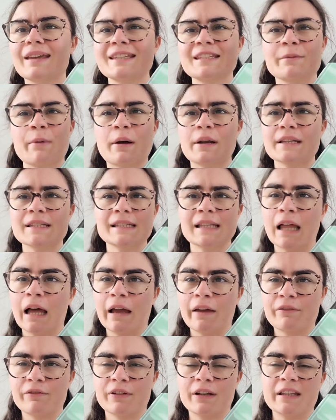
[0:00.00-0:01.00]
it's about his
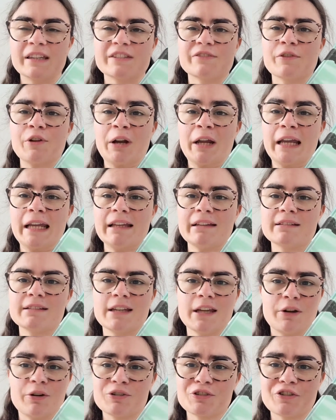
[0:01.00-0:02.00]
life and it's very
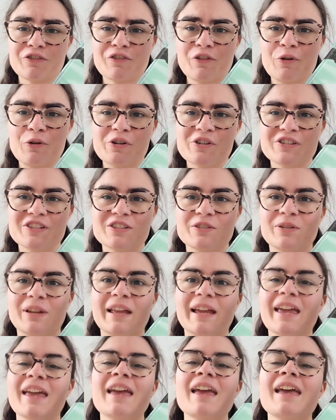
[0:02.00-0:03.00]
character focused. So
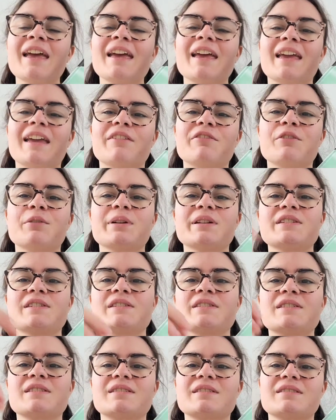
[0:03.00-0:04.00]
like, if there
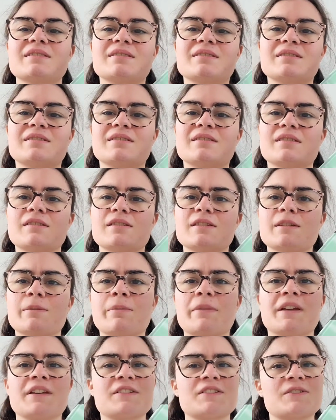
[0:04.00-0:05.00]
is
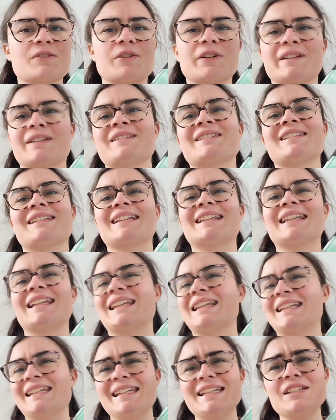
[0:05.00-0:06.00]
something started doesn't
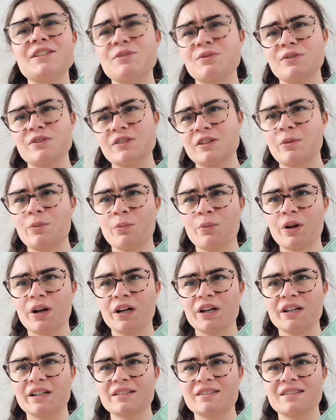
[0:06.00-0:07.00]
lead to
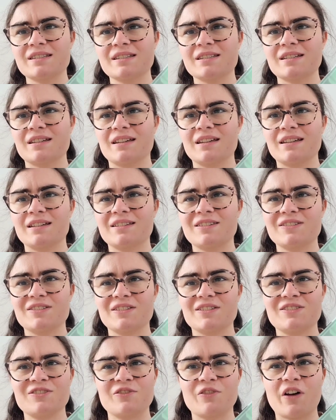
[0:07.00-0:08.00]
somewhere, it's
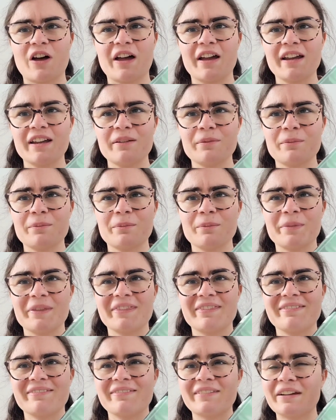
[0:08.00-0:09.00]
it's fine, but
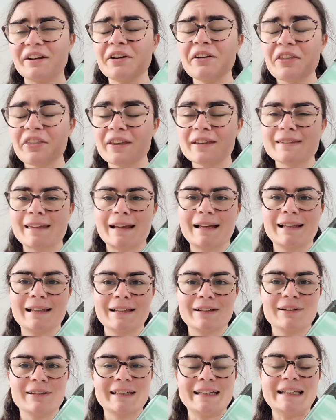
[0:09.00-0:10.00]
there are things that
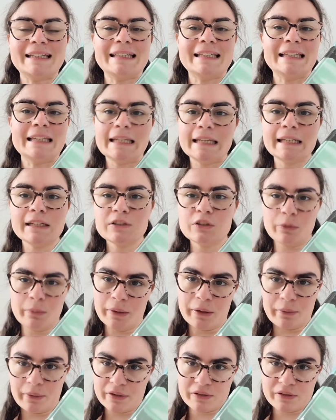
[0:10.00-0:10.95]
clearly need to be